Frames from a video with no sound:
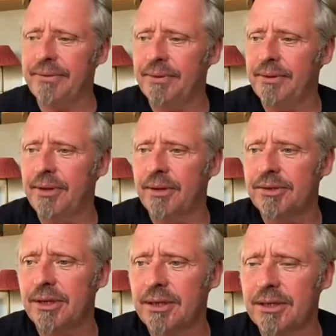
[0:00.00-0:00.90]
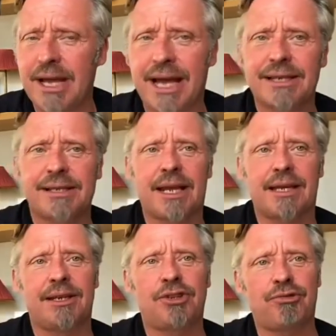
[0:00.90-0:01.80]
those, because I had a
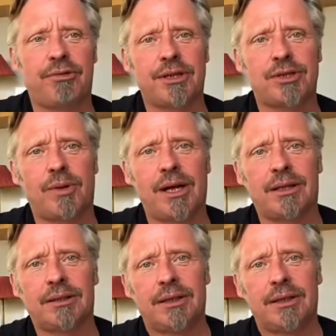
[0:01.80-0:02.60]
second injury as well